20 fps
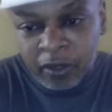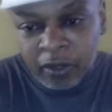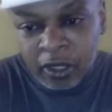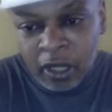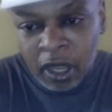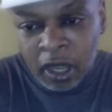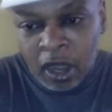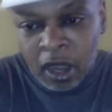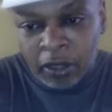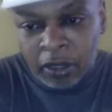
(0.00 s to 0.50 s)

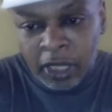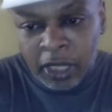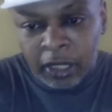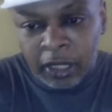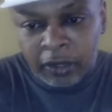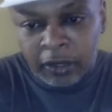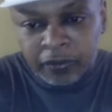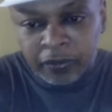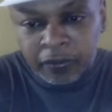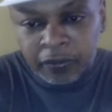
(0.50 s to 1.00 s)
Oh,
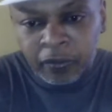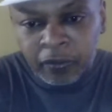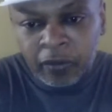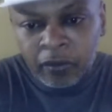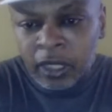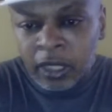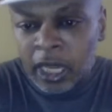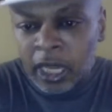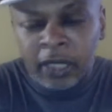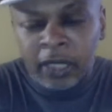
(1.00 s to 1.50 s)
yeah.
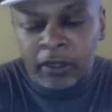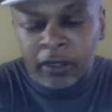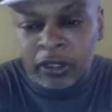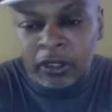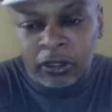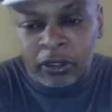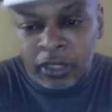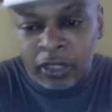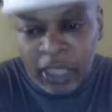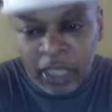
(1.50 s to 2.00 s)
Yeah,
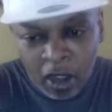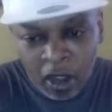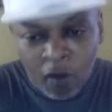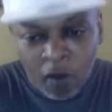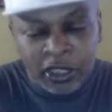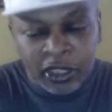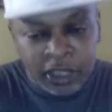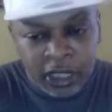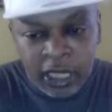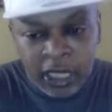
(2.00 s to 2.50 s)
Leo,
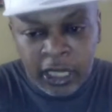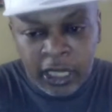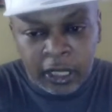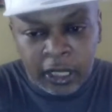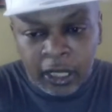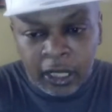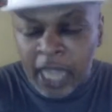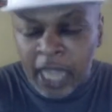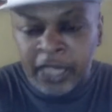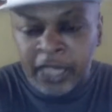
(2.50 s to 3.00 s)
once
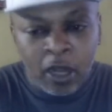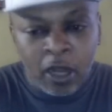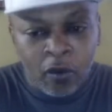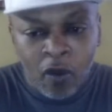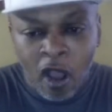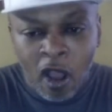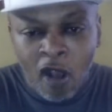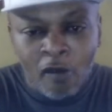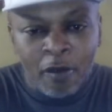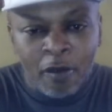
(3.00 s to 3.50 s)
again, ain't nothing
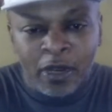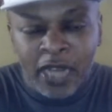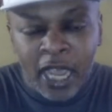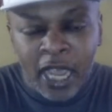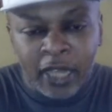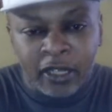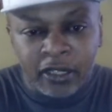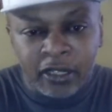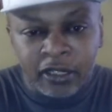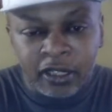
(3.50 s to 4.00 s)
wrong with
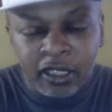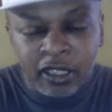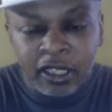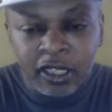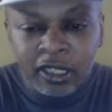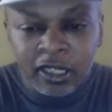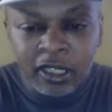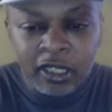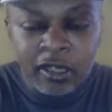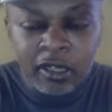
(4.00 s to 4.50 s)
bananas.
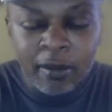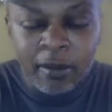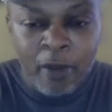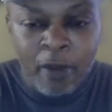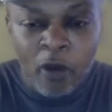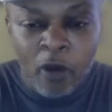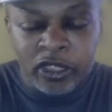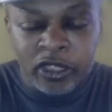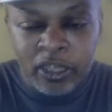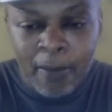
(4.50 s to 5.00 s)

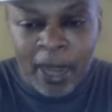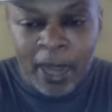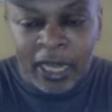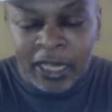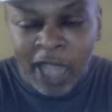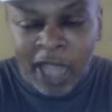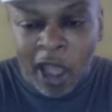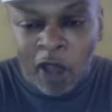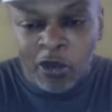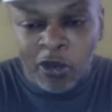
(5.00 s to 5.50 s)
But when somebody
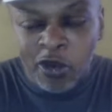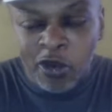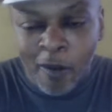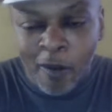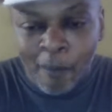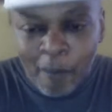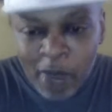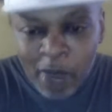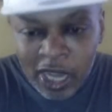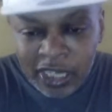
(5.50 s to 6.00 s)
call you a
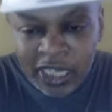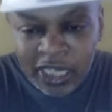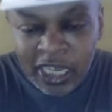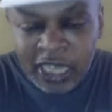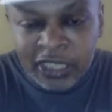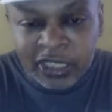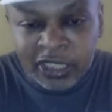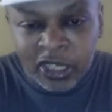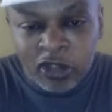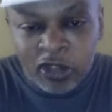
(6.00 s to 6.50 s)

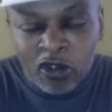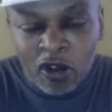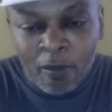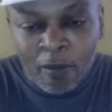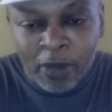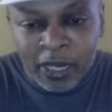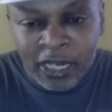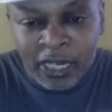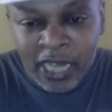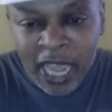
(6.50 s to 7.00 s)
monkey and send you a
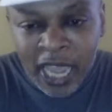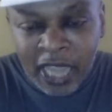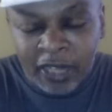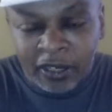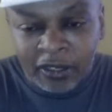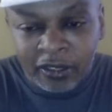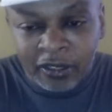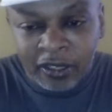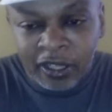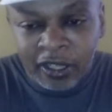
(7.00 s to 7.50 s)

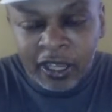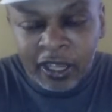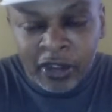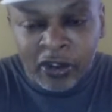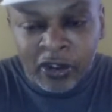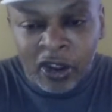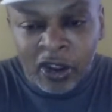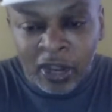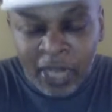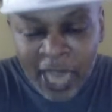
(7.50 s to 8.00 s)
banana,
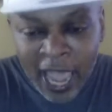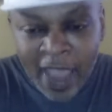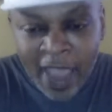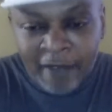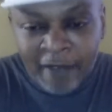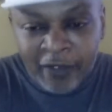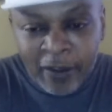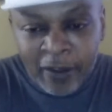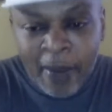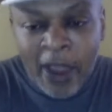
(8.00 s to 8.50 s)
and they're
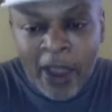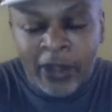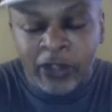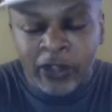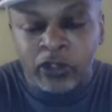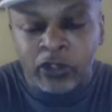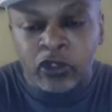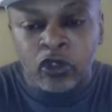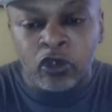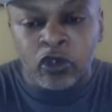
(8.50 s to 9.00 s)
laughing about
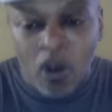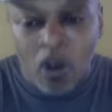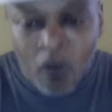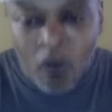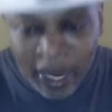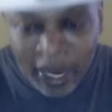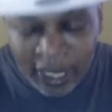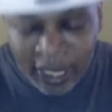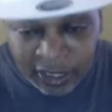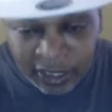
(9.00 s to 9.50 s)
it, you know
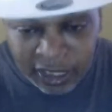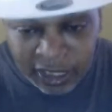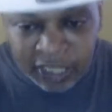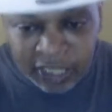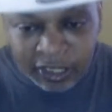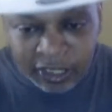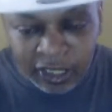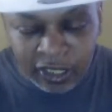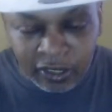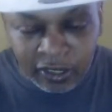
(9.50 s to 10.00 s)
why they
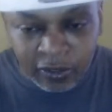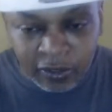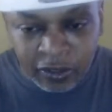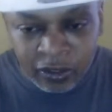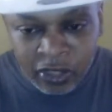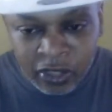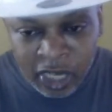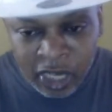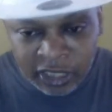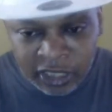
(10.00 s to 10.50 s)
sent it.
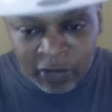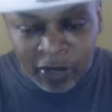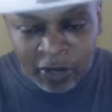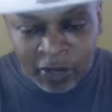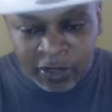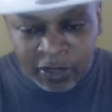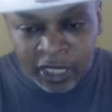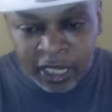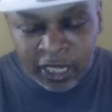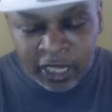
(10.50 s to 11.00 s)
You understand what
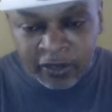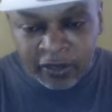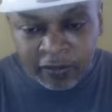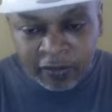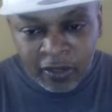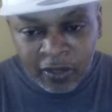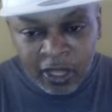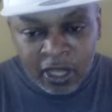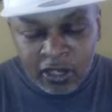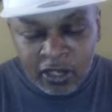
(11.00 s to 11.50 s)
I'm saying?
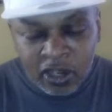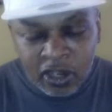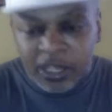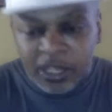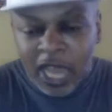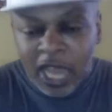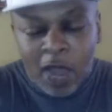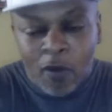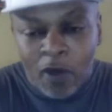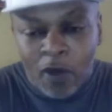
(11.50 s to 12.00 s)
There's
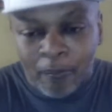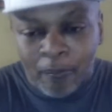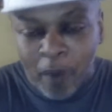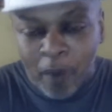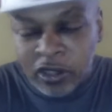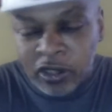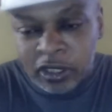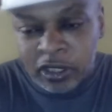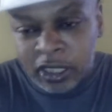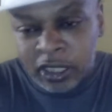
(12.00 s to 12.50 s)
not one
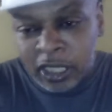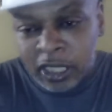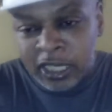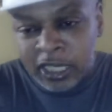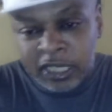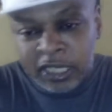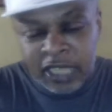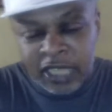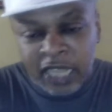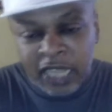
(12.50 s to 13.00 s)
person that
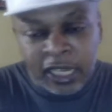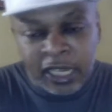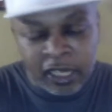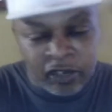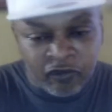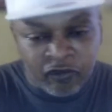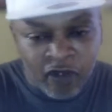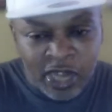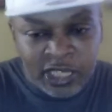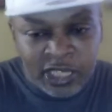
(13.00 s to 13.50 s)
didn't take that
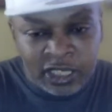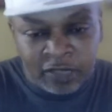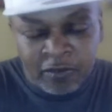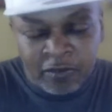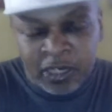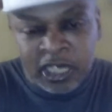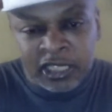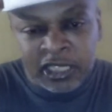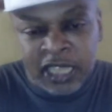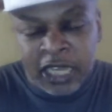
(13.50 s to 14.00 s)
as racist
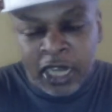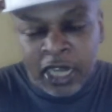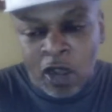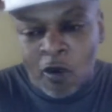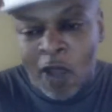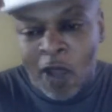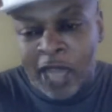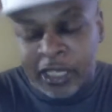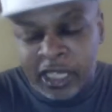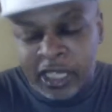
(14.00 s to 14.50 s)
because they know
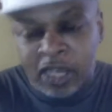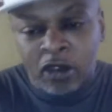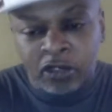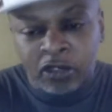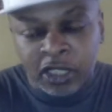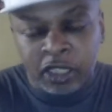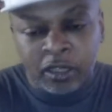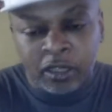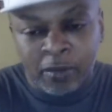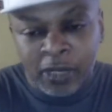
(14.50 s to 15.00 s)
why T.O.
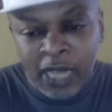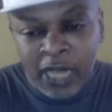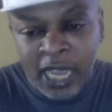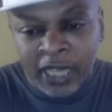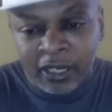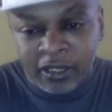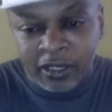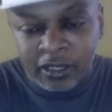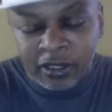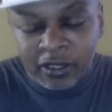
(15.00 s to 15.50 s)
sent the
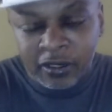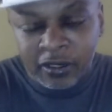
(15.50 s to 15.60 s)
bananas.